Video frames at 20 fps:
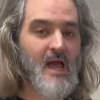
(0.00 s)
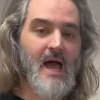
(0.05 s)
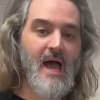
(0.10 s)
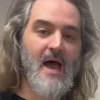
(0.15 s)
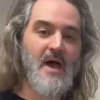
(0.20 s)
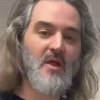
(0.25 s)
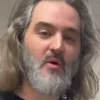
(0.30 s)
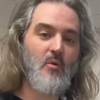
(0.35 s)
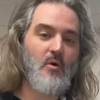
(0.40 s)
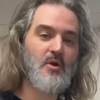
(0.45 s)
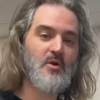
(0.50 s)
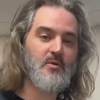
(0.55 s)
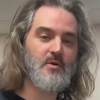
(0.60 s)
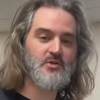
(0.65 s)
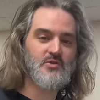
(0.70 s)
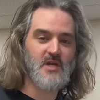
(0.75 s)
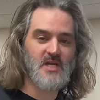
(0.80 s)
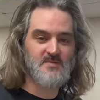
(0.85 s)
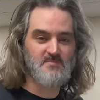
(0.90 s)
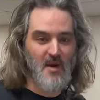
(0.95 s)
And I wanna
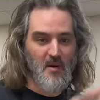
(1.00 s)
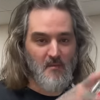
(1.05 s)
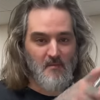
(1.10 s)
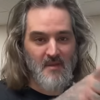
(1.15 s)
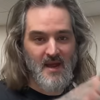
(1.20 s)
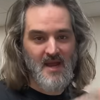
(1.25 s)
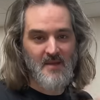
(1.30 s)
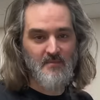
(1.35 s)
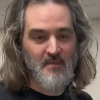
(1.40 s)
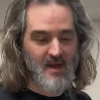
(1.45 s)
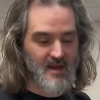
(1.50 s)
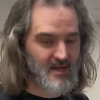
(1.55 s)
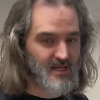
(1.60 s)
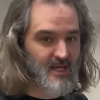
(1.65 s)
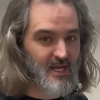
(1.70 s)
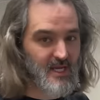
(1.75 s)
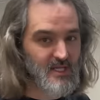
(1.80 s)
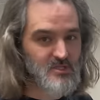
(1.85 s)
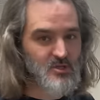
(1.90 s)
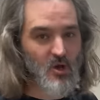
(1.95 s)
address my main man
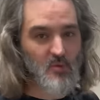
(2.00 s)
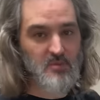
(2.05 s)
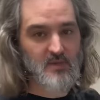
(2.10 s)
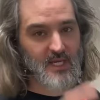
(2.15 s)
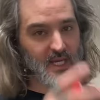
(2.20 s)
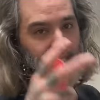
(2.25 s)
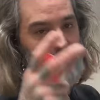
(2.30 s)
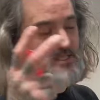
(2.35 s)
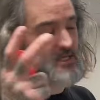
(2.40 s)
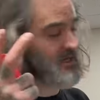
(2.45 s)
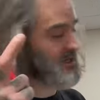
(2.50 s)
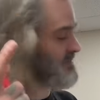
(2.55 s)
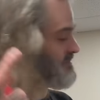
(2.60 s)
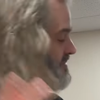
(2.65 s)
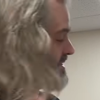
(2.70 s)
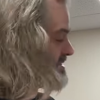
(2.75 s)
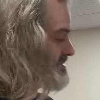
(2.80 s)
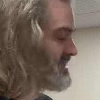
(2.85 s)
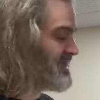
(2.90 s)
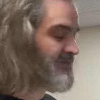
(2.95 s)
here, Top Geezer.
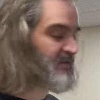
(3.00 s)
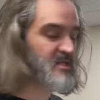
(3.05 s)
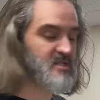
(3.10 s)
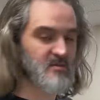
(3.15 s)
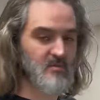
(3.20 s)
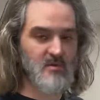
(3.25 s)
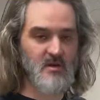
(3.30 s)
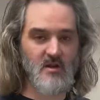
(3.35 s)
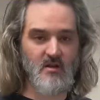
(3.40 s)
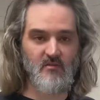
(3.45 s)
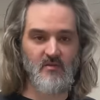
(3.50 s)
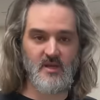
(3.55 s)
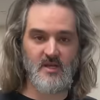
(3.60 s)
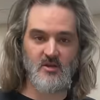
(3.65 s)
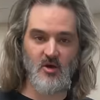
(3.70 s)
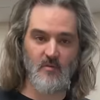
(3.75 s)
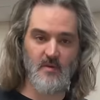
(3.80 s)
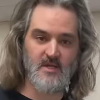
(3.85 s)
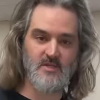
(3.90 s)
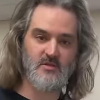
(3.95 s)
Been giving some lovely
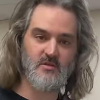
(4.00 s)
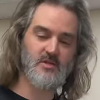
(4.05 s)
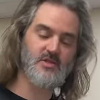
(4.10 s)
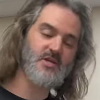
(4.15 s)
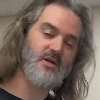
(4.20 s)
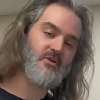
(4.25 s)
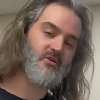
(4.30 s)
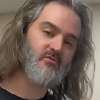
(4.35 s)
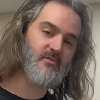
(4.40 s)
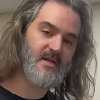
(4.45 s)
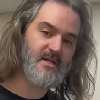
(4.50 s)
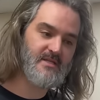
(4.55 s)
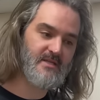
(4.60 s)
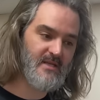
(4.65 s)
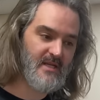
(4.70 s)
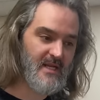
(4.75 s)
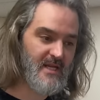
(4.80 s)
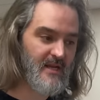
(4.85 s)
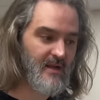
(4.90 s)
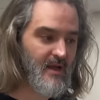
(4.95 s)
comments on the channel
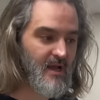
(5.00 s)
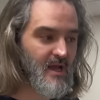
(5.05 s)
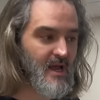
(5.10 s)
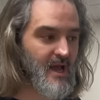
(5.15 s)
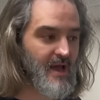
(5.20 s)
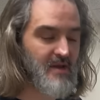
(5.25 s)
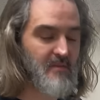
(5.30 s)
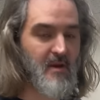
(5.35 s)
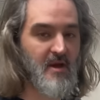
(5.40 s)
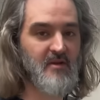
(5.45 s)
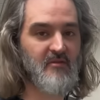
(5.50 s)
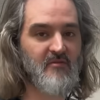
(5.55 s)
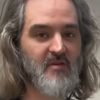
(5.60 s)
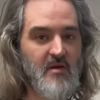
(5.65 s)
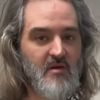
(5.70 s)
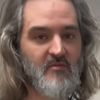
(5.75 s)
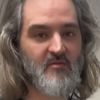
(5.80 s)
recently and he made a very